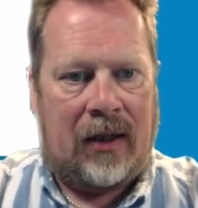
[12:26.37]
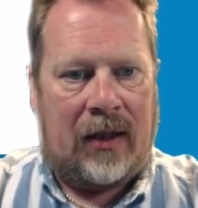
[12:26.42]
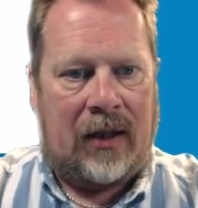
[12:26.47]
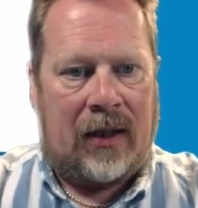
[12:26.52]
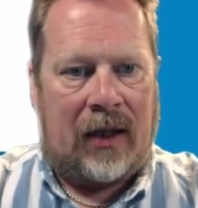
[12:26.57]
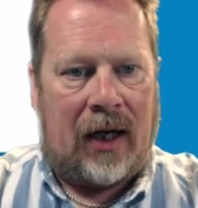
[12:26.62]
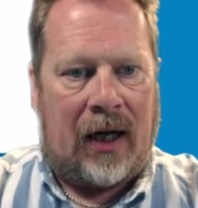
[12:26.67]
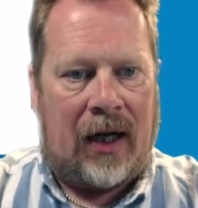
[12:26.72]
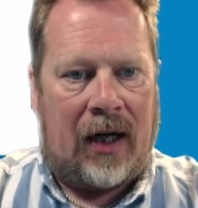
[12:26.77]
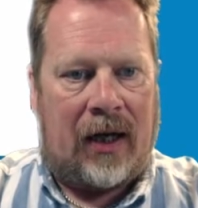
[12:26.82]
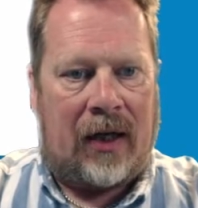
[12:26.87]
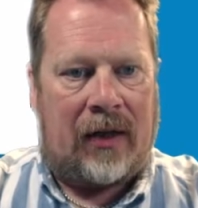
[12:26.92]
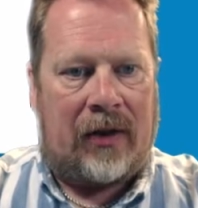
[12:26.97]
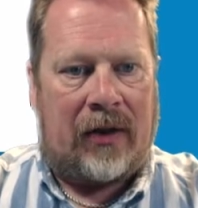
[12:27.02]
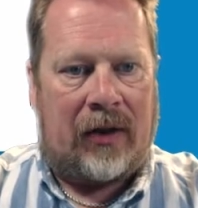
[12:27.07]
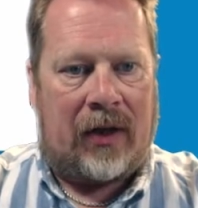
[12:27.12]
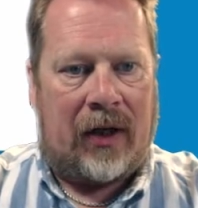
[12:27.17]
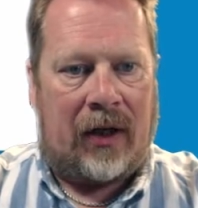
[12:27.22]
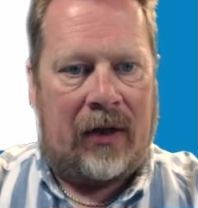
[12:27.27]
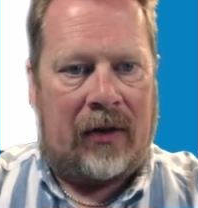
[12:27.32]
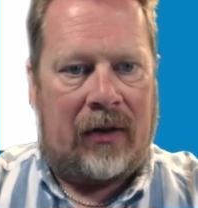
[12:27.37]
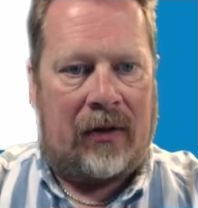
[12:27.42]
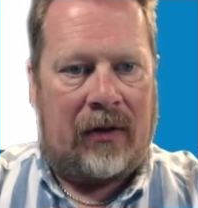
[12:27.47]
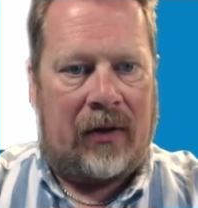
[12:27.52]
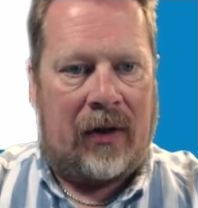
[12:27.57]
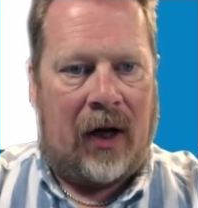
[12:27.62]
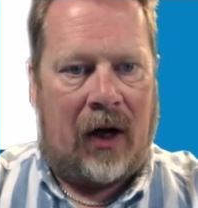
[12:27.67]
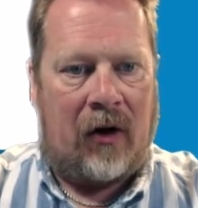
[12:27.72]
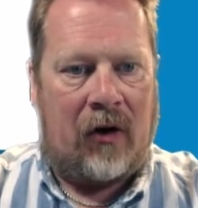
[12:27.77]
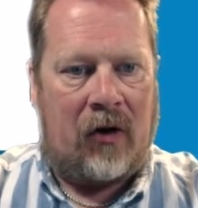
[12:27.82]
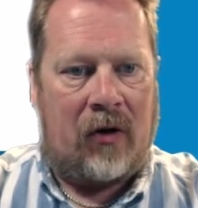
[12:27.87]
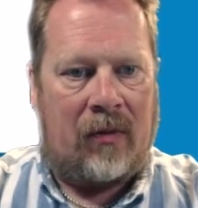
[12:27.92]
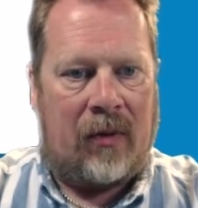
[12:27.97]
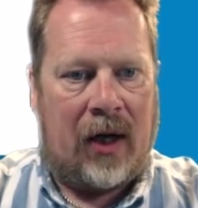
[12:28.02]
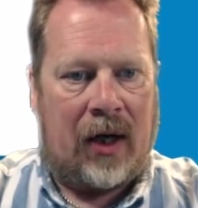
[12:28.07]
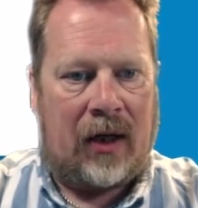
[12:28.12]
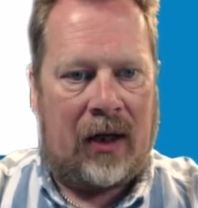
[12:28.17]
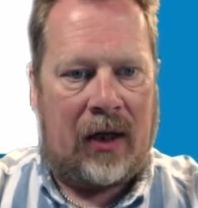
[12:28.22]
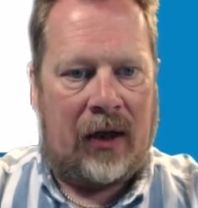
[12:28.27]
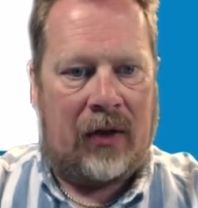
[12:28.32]
and you go home
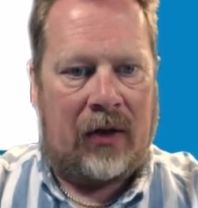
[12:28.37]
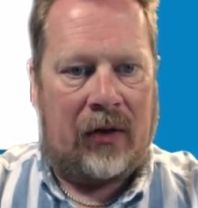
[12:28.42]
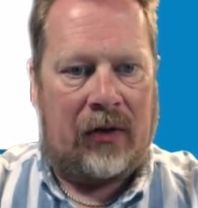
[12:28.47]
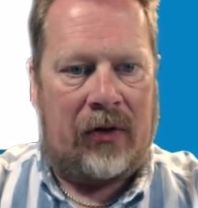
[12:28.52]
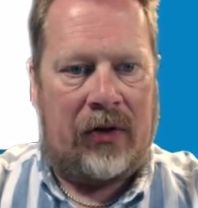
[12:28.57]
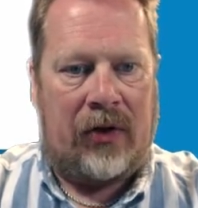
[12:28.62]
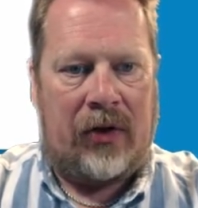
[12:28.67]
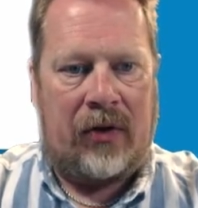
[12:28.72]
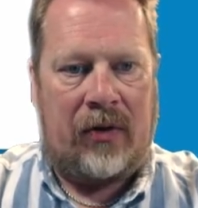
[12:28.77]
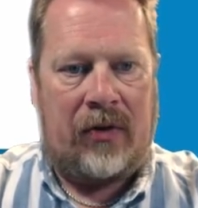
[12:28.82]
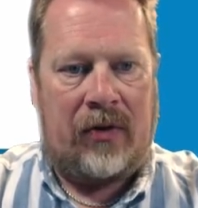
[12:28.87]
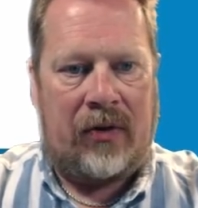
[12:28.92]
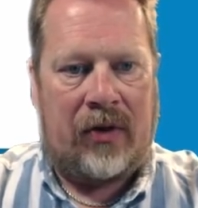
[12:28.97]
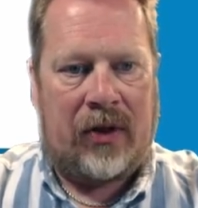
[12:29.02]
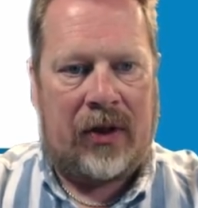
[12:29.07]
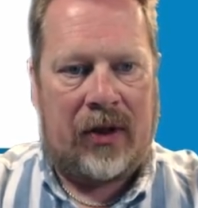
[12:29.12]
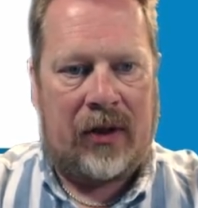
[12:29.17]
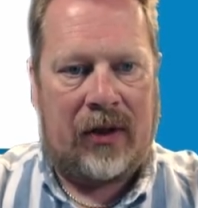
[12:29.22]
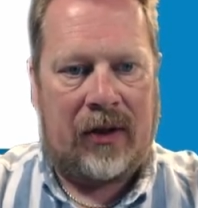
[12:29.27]
and click on news,